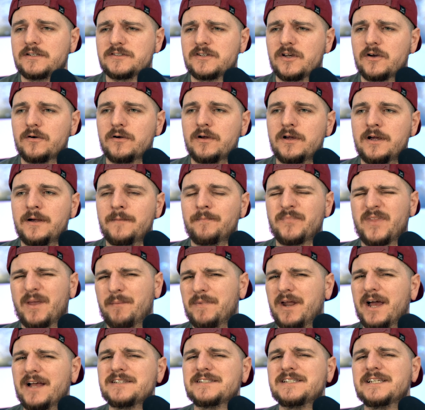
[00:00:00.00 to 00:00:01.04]
So I'm
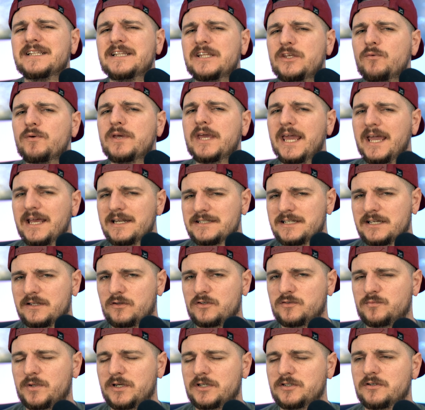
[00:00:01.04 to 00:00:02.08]
not saying you can't take
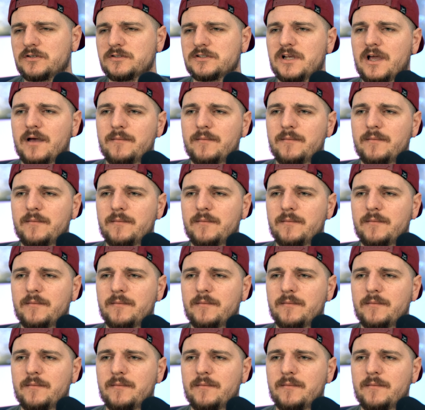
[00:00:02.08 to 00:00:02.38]
those pictures.